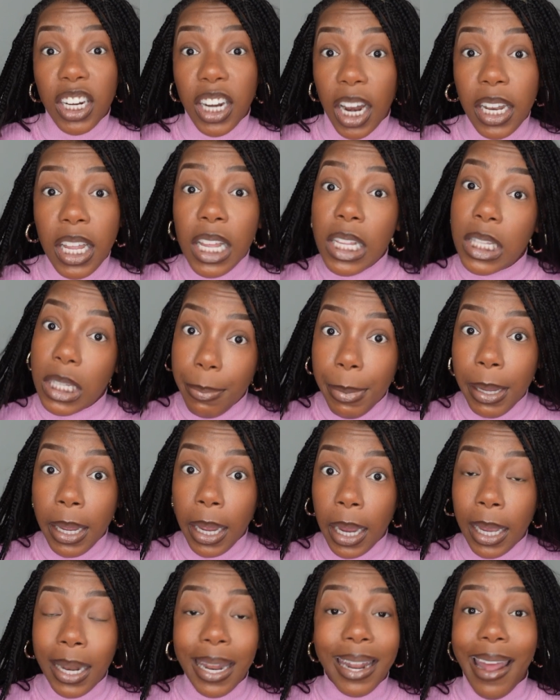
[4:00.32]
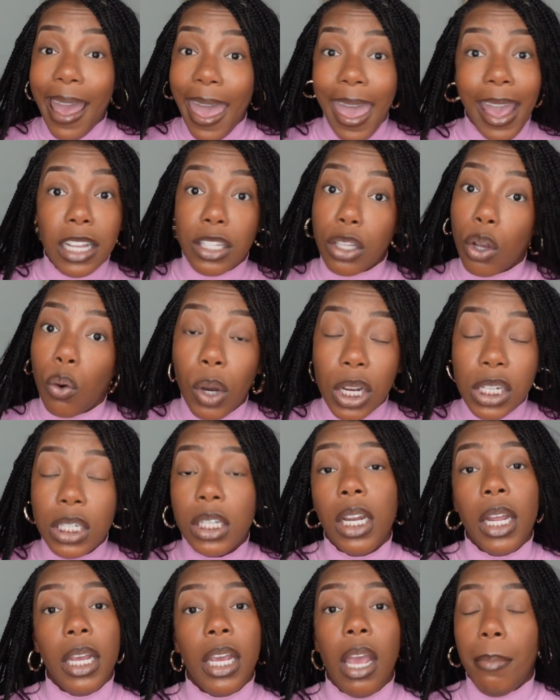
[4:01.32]
that I need to be in and ask the
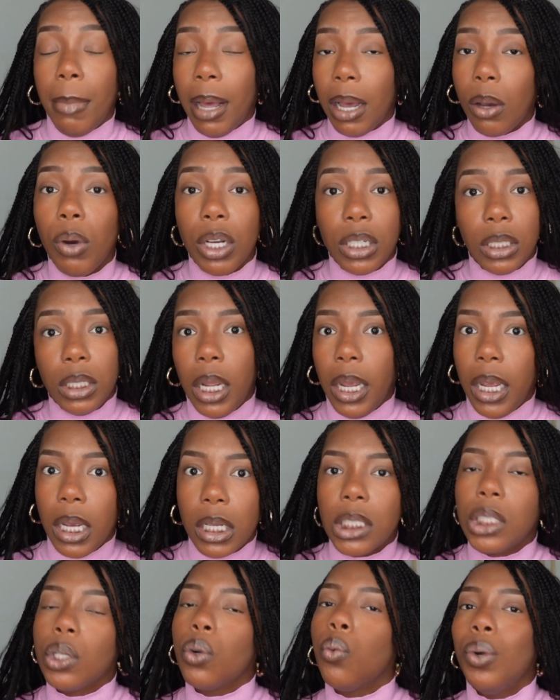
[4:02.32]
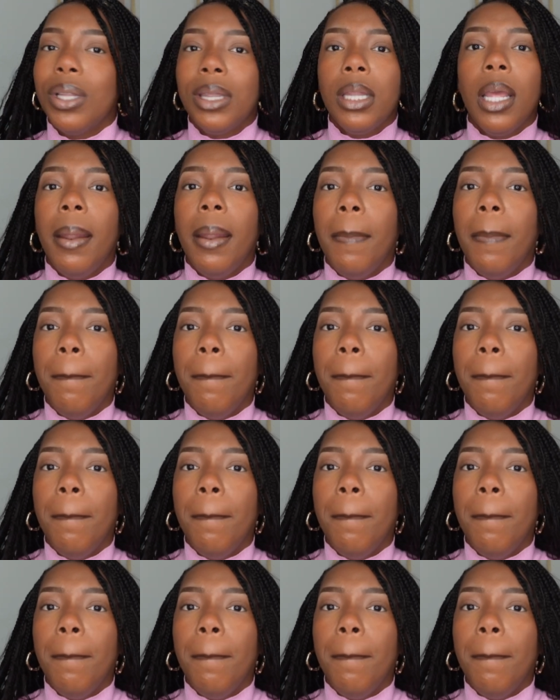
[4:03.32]
question and get my question answered within.